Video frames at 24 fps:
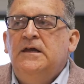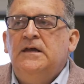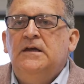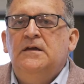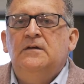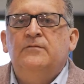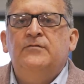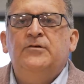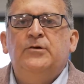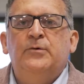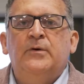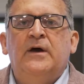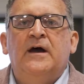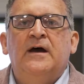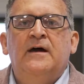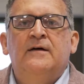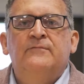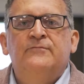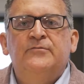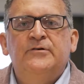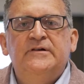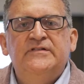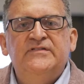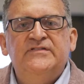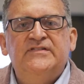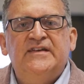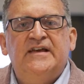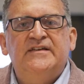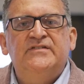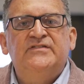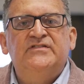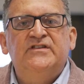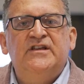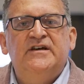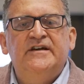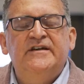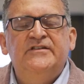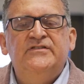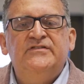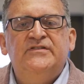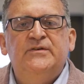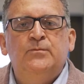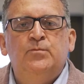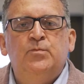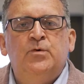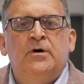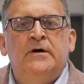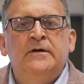If you have recessed lights
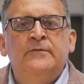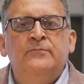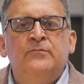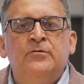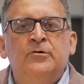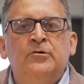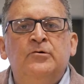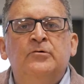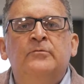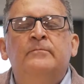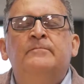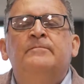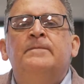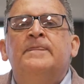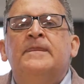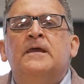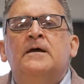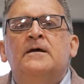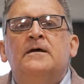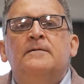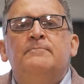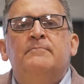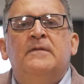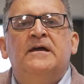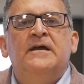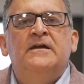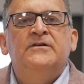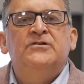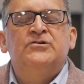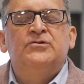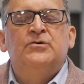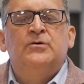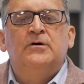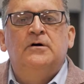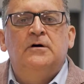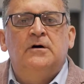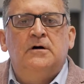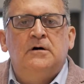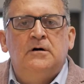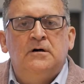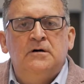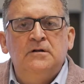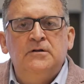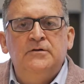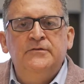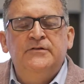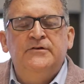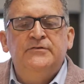in one room, make sure
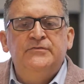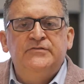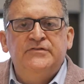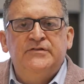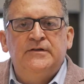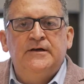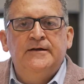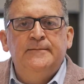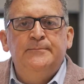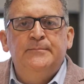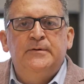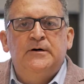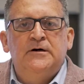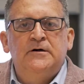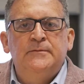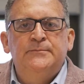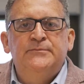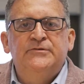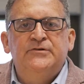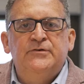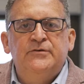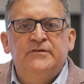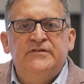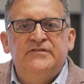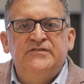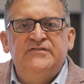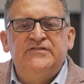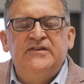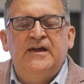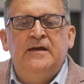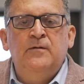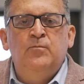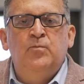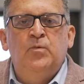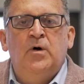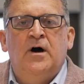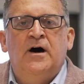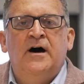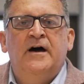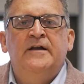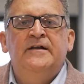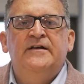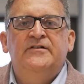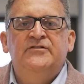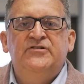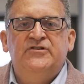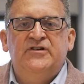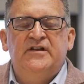all of those light bulbs are the same
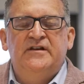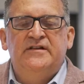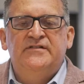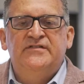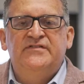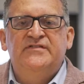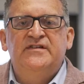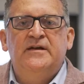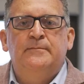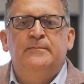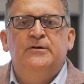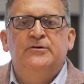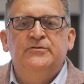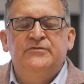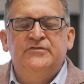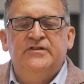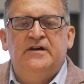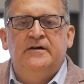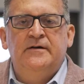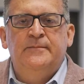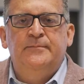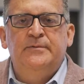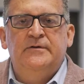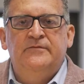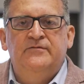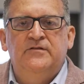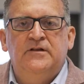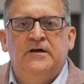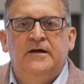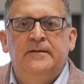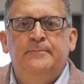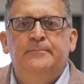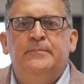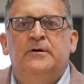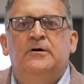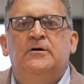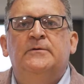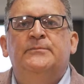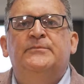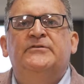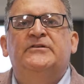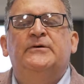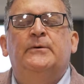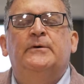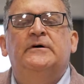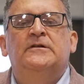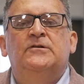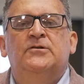wattage and a similar type of light bulb
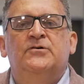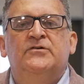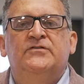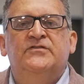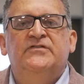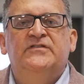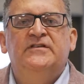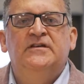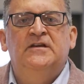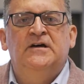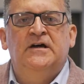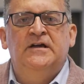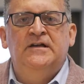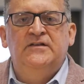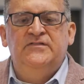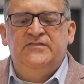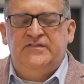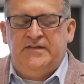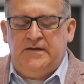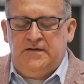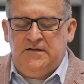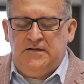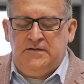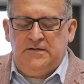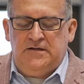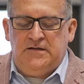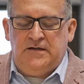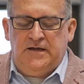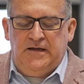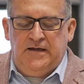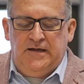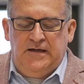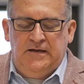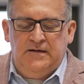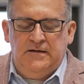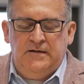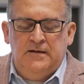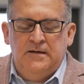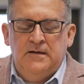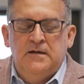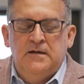so it looks nice and clean.